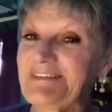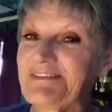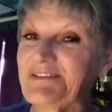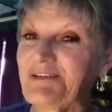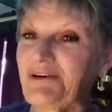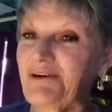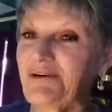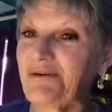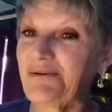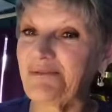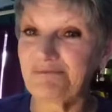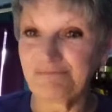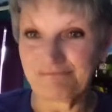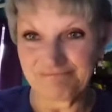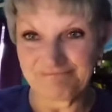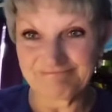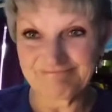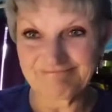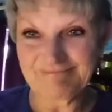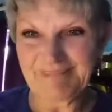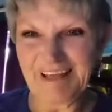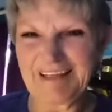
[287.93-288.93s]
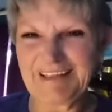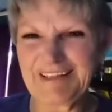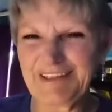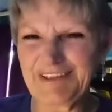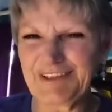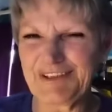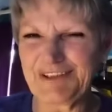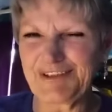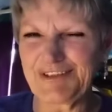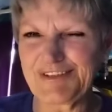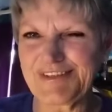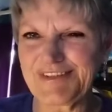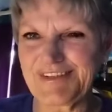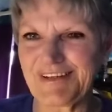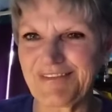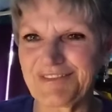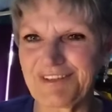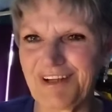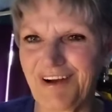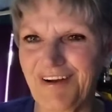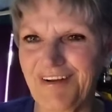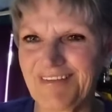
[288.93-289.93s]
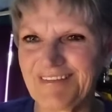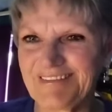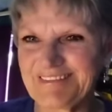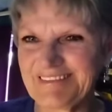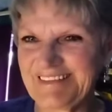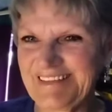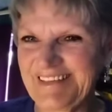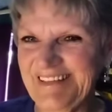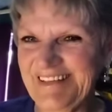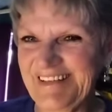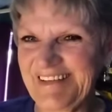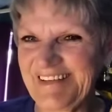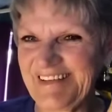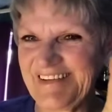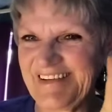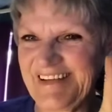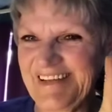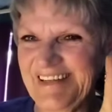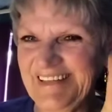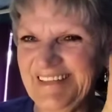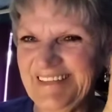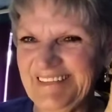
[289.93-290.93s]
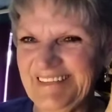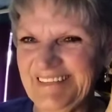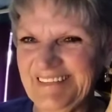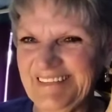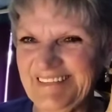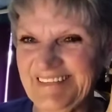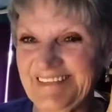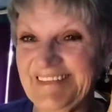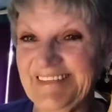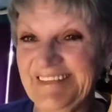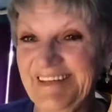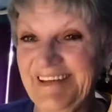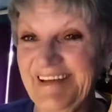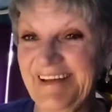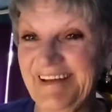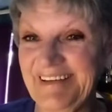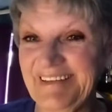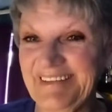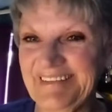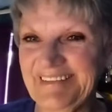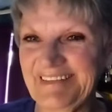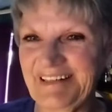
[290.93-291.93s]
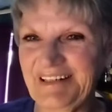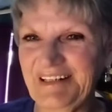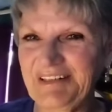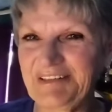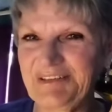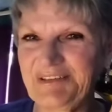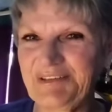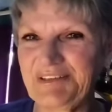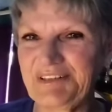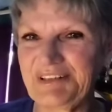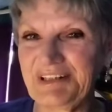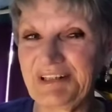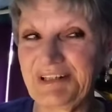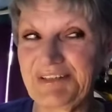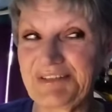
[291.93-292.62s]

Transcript: So, and get the good stuff, y'all. All right. Yeah, I do it.